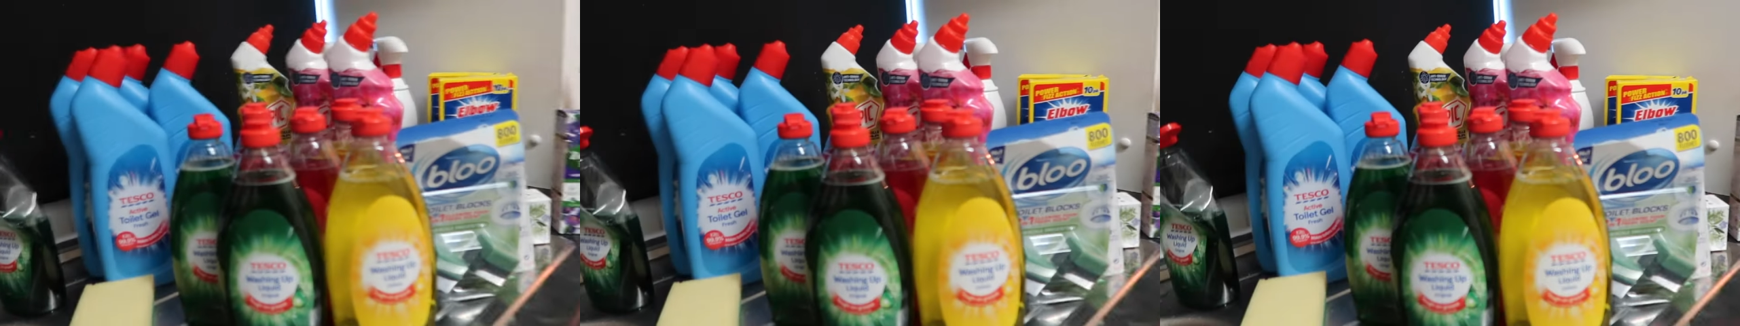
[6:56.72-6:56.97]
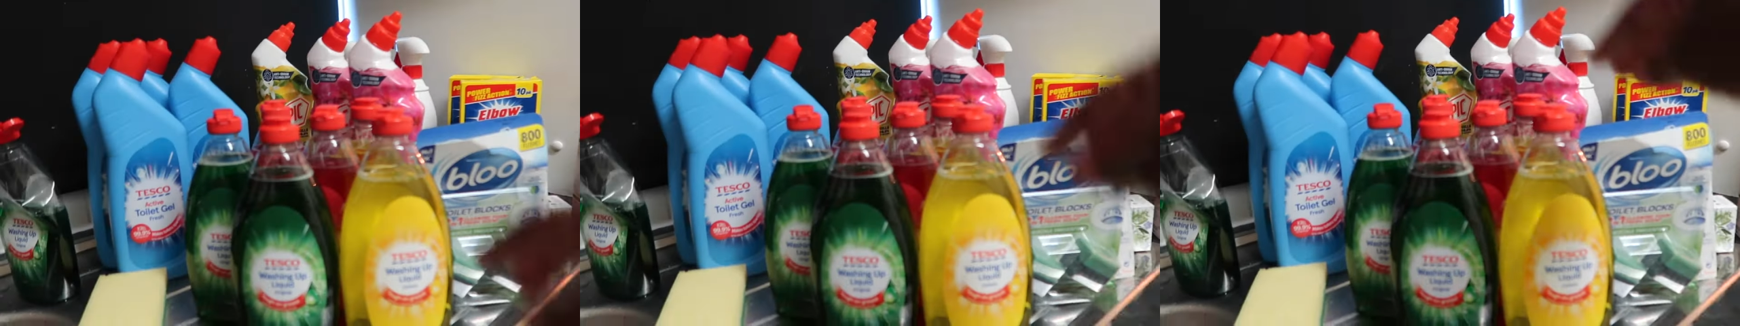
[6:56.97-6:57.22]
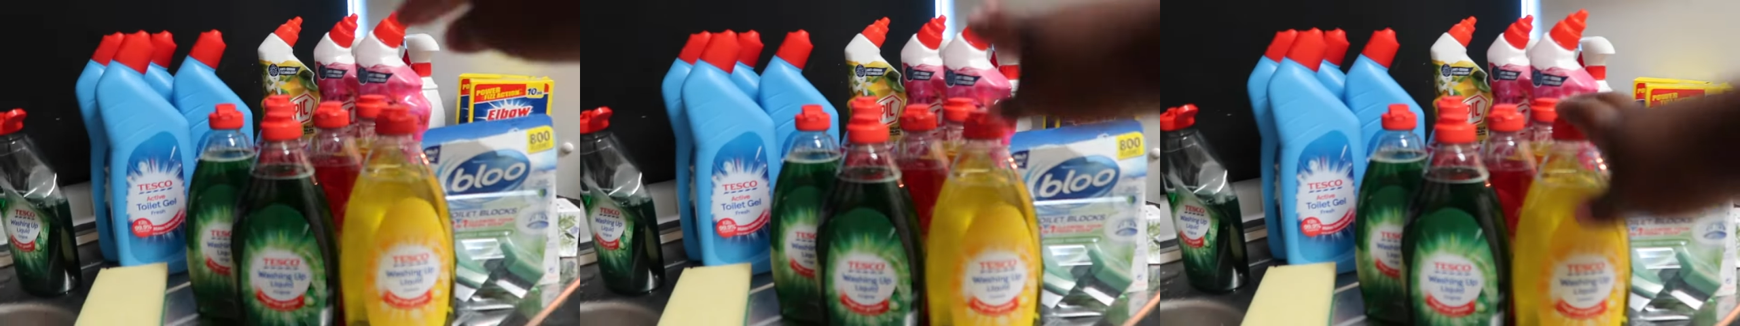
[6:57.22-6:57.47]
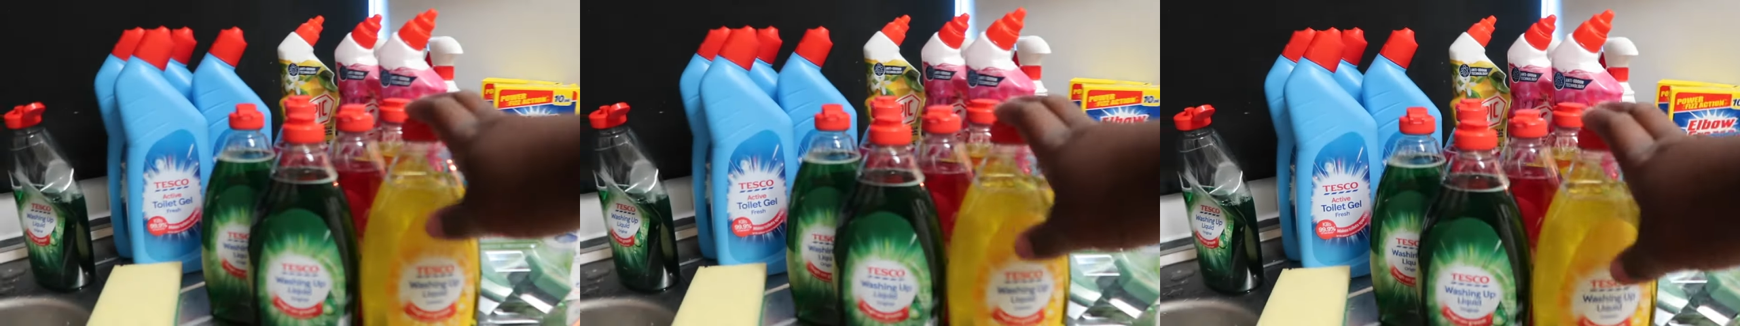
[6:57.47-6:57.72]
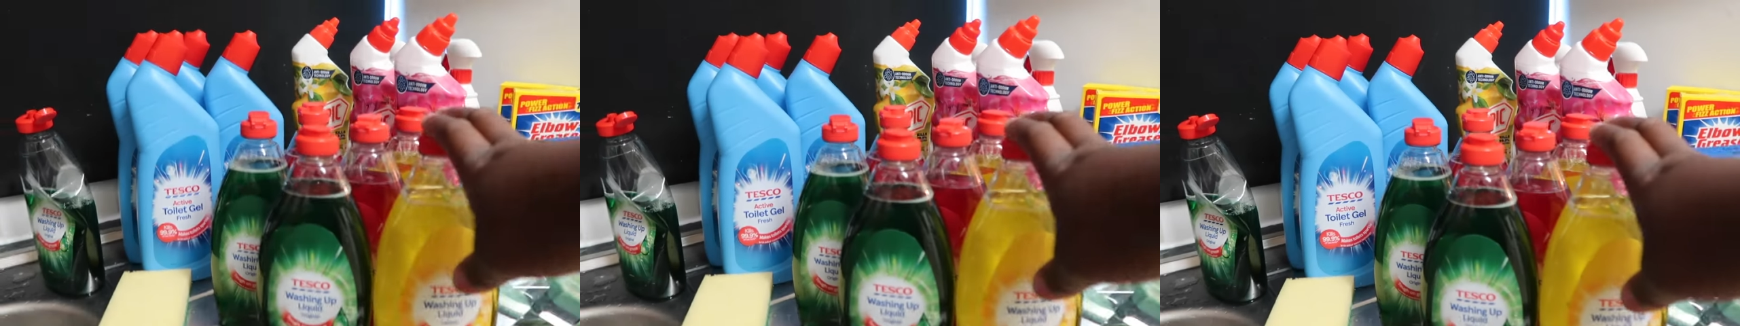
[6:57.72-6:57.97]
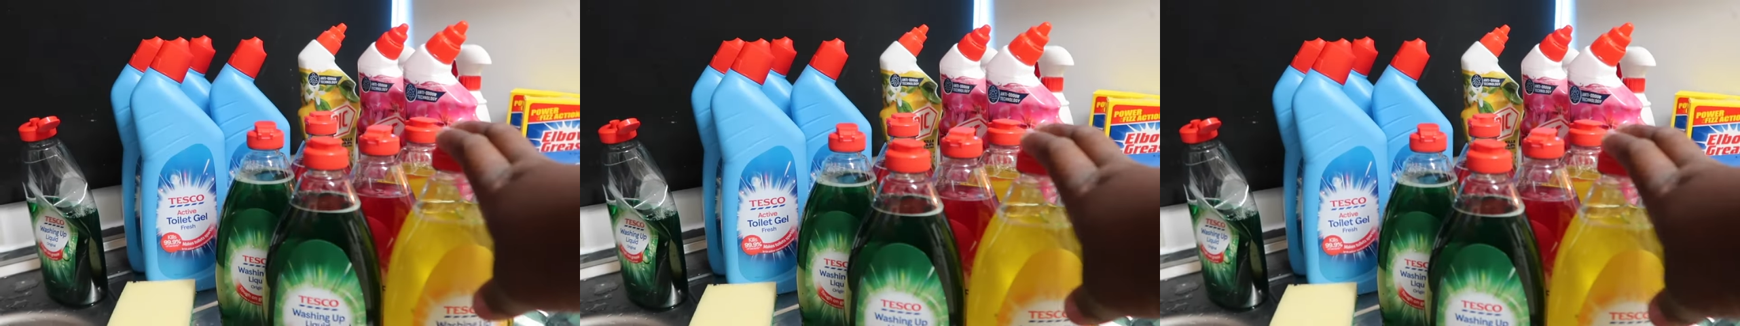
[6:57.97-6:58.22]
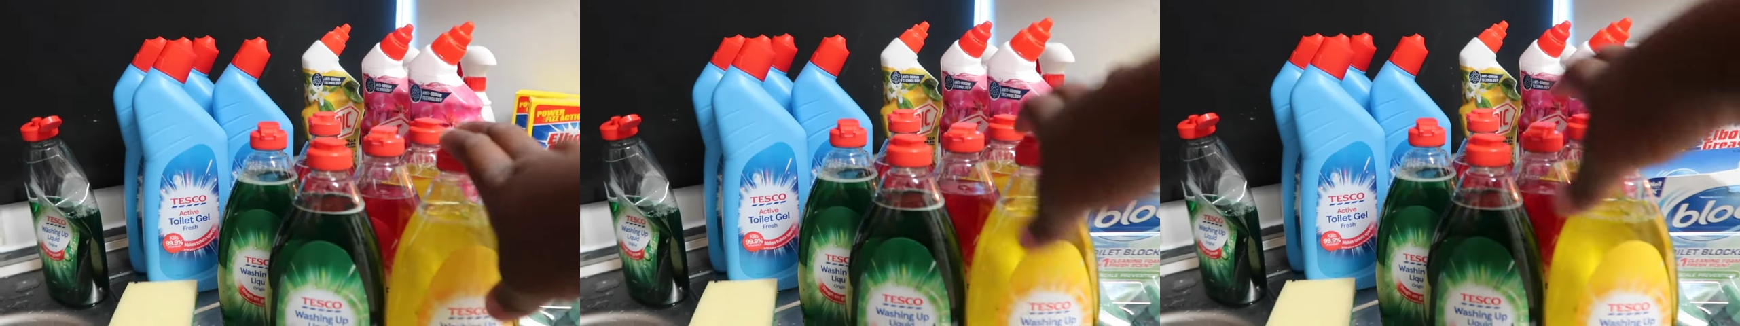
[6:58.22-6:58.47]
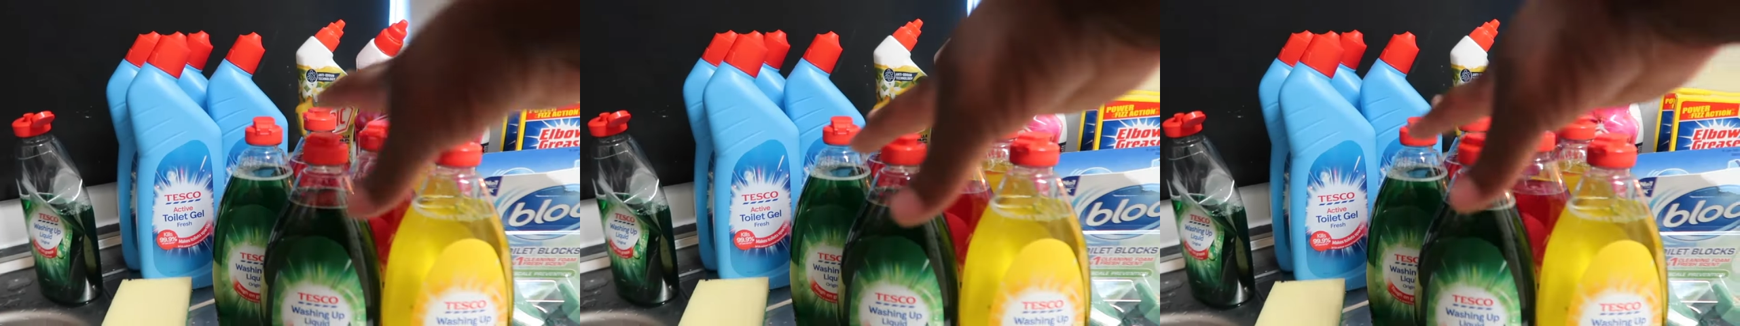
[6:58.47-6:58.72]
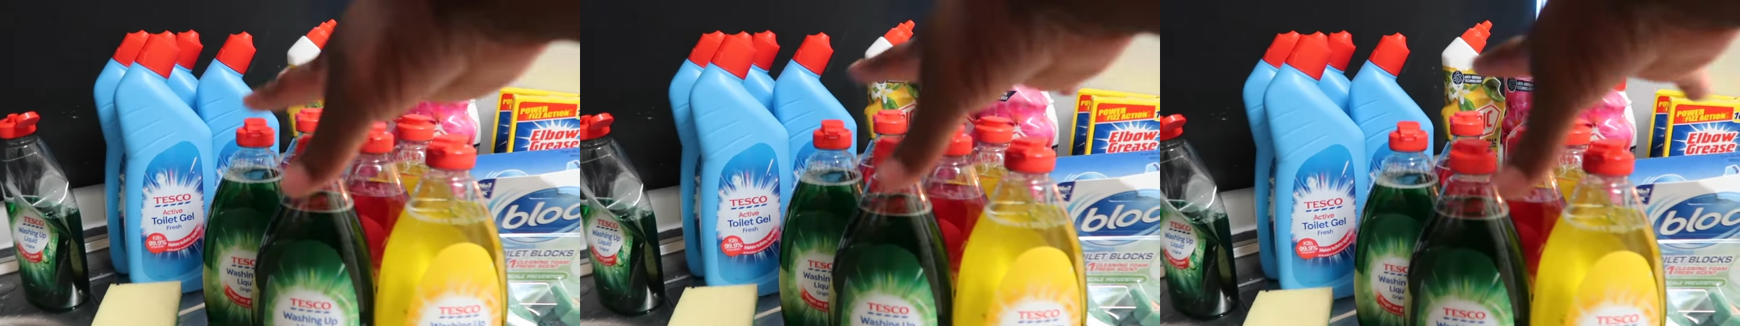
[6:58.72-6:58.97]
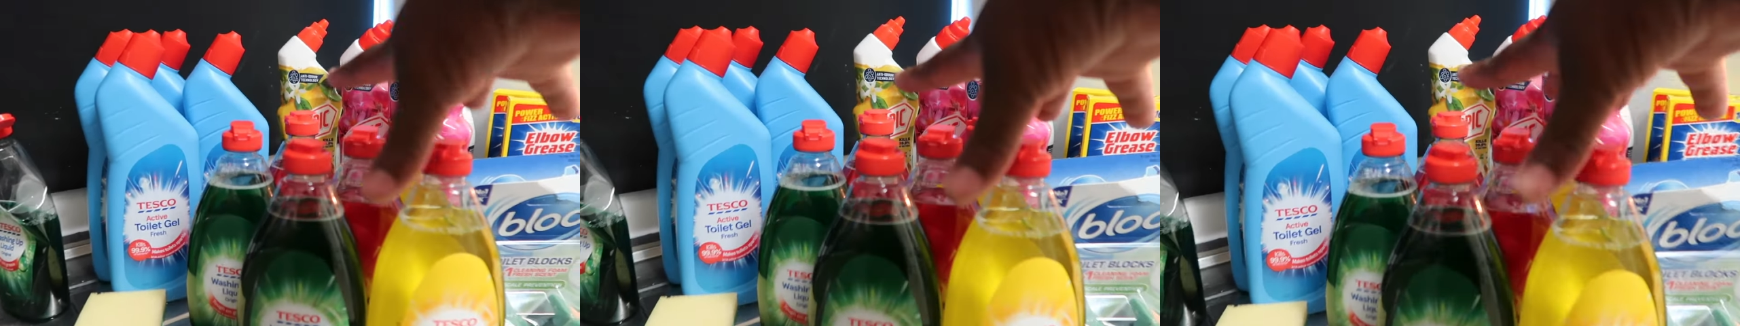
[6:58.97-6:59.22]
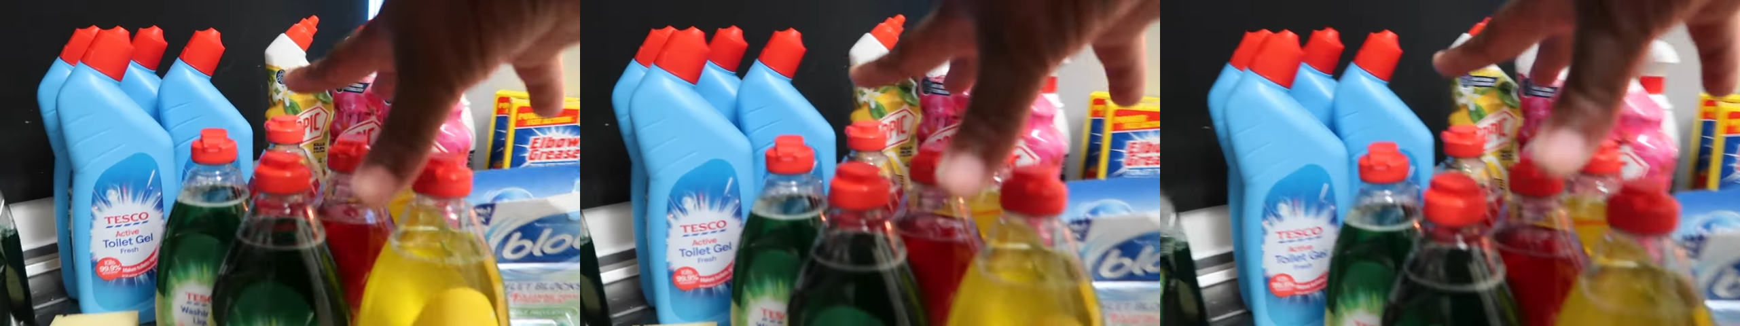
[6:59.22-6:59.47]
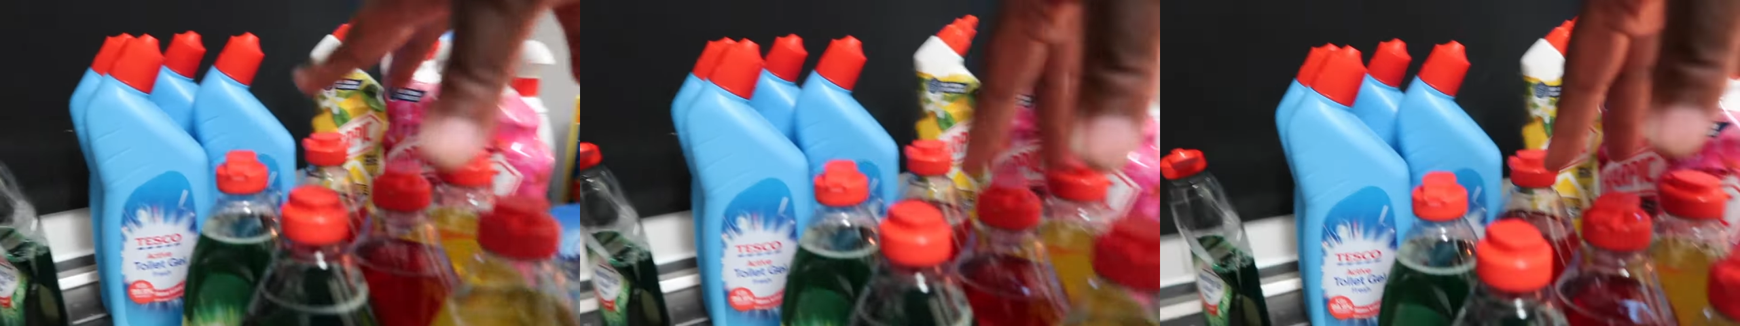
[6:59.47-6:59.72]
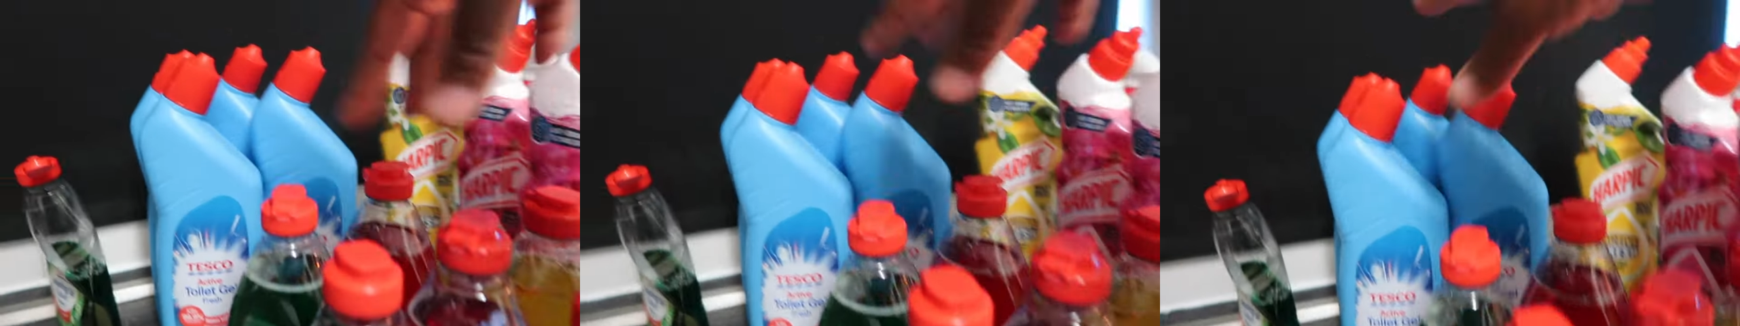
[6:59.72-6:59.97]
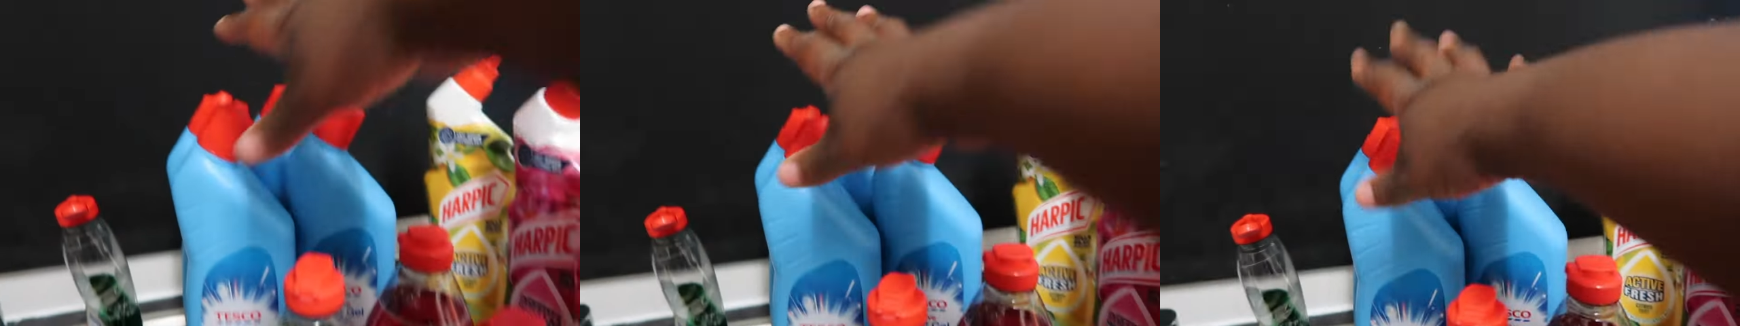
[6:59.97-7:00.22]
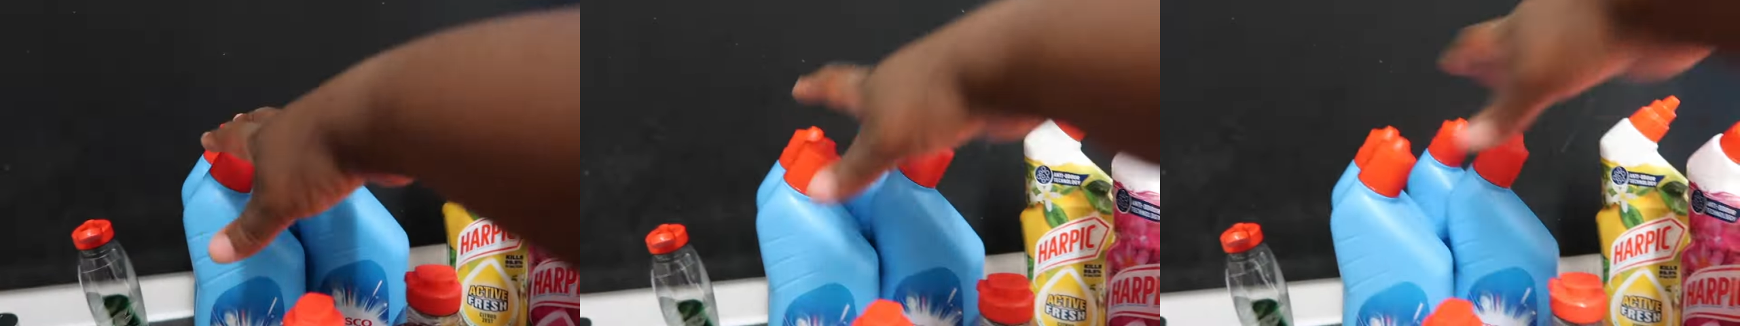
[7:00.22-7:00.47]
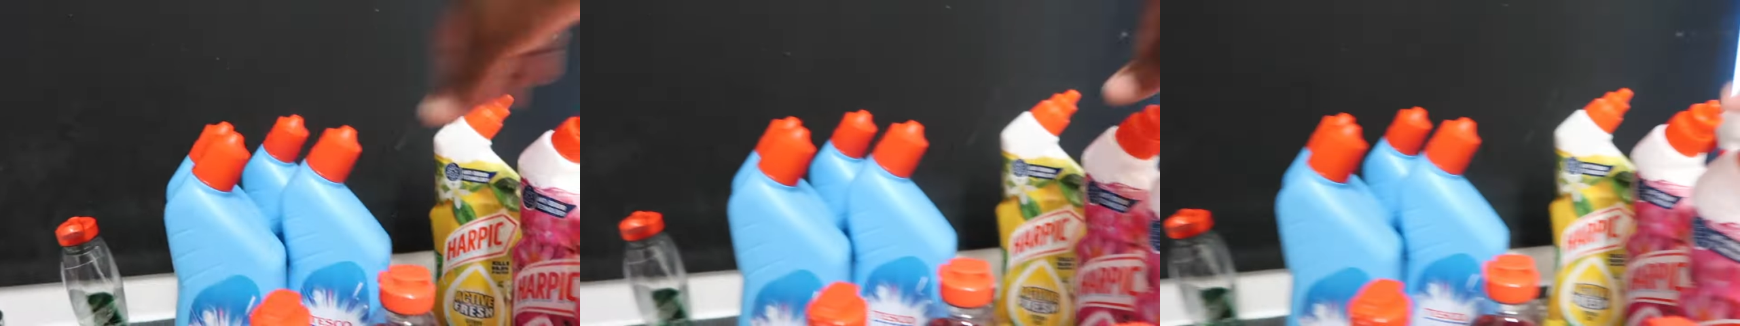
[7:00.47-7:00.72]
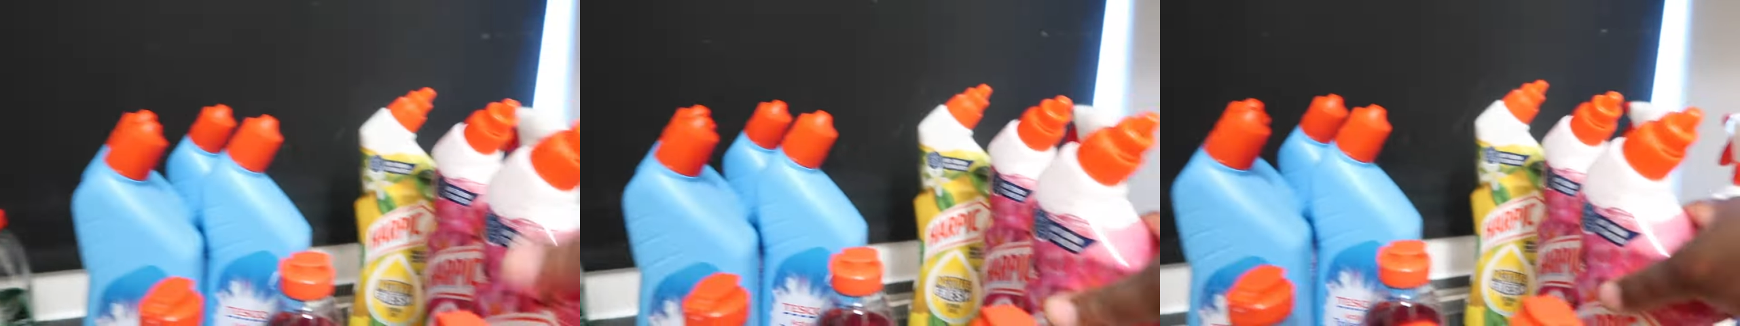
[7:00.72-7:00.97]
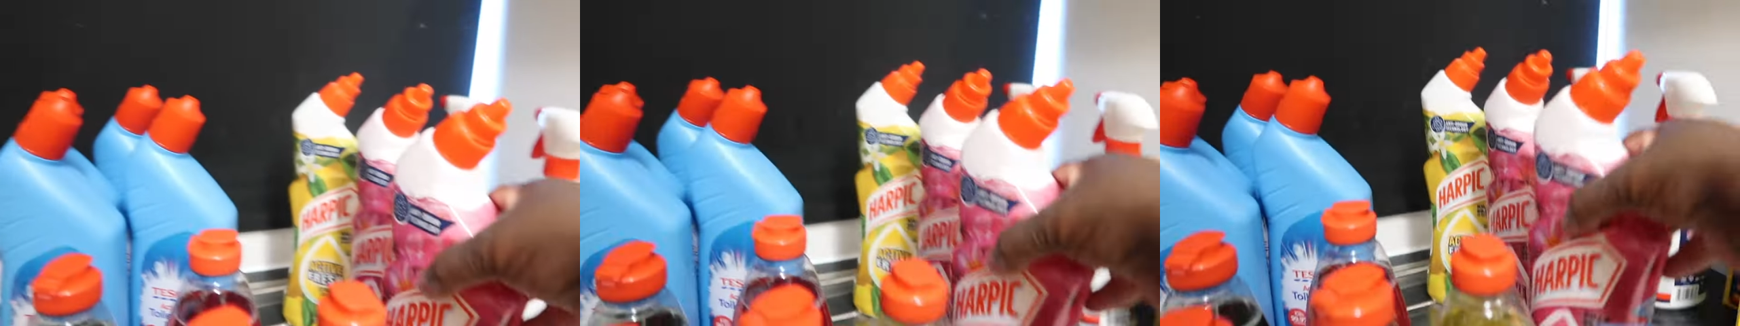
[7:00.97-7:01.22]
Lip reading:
[unreadable: no face in view]